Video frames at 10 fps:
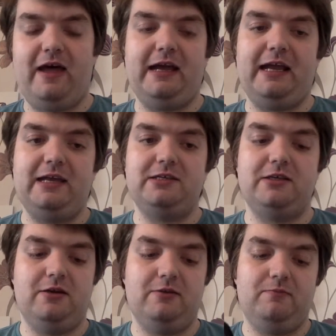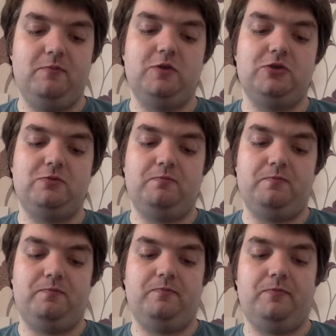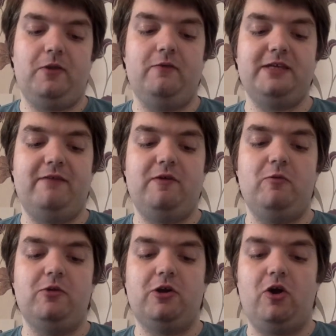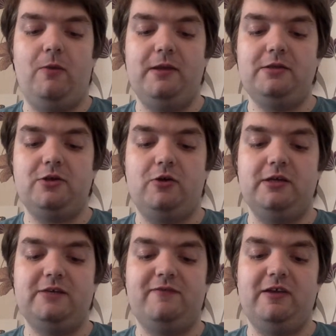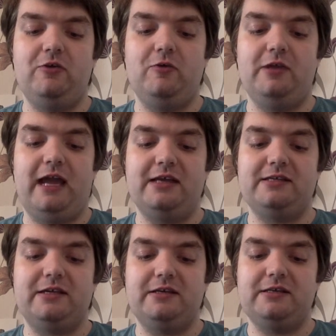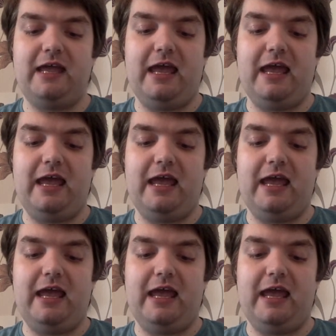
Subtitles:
get... Obviously, if you want to comment on this video and ask us,